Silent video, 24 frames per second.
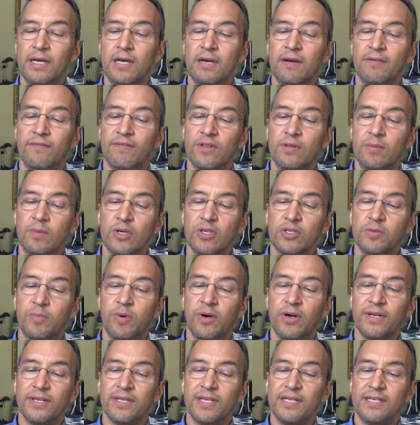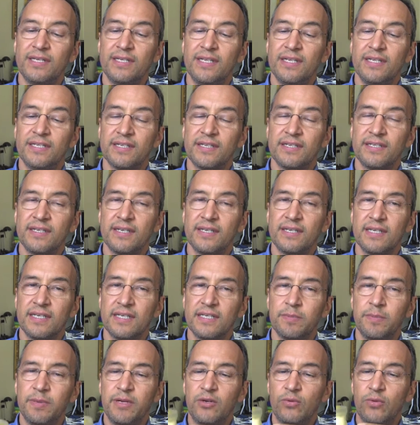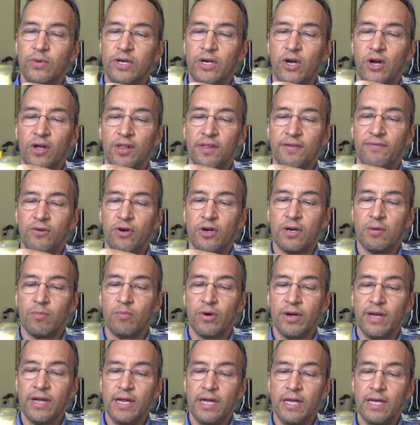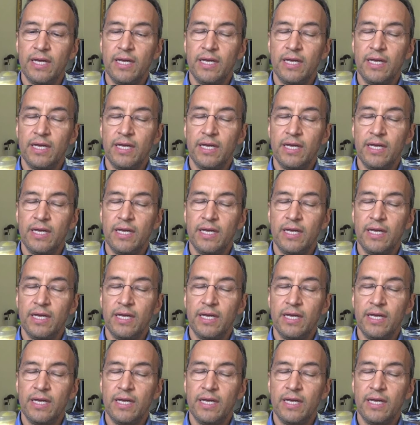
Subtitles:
for the most part these discs exist between all the vertebrae